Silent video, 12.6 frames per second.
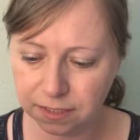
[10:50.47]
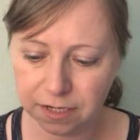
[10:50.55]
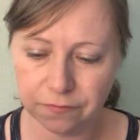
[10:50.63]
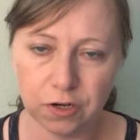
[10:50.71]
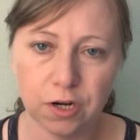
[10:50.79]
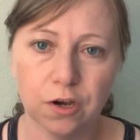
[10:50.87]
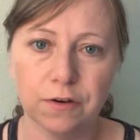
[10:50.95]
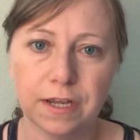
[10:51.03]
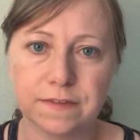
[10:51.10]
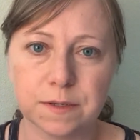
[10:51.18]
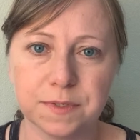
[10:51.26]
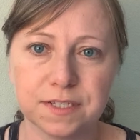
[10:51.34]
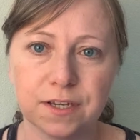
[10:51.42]
You never know if
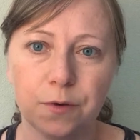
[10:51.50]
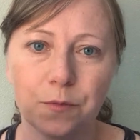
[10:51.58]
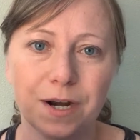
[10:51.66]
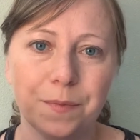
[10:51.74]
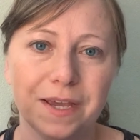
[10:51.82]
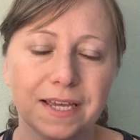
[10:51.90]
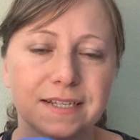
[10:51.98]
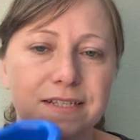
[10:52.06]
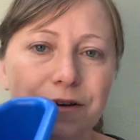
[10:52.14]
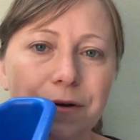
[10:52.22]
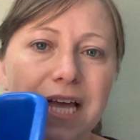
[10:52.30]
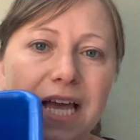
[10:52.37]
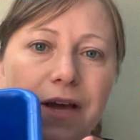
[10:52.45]
someone's gonna wanna pick it. So